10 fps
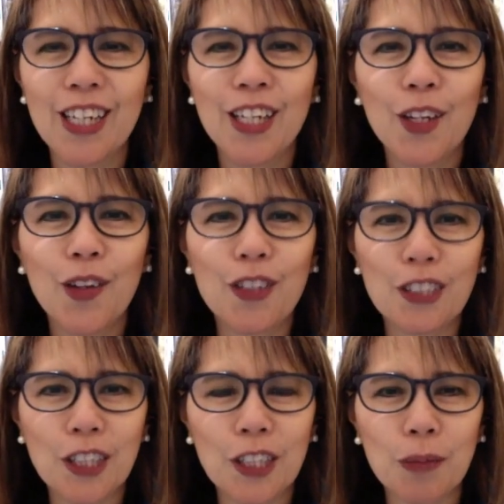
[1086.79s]
You know, there's
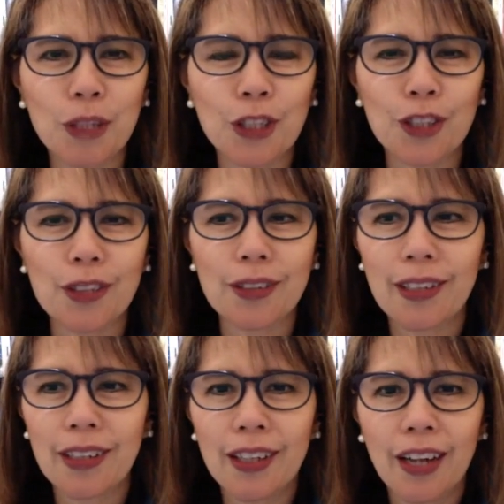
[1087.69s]
the expression,
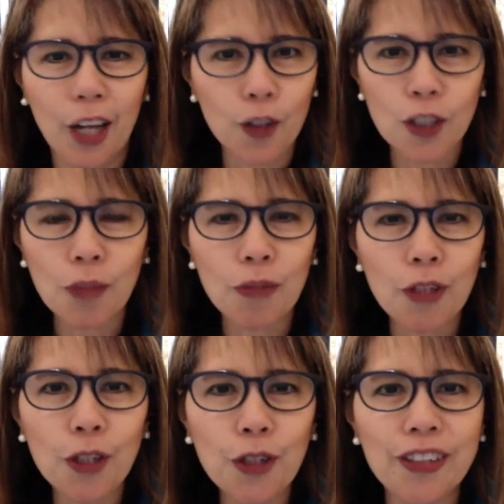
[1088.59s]
I learned
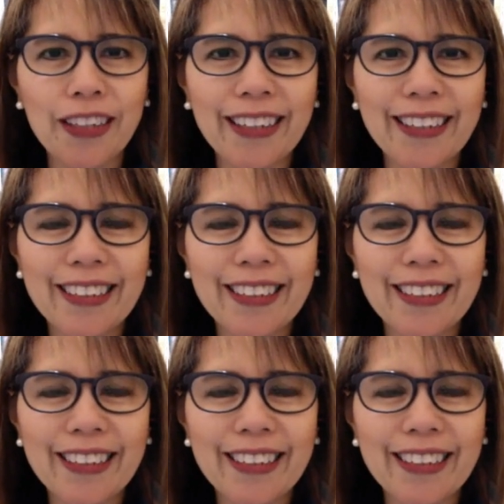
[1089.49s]
something new today.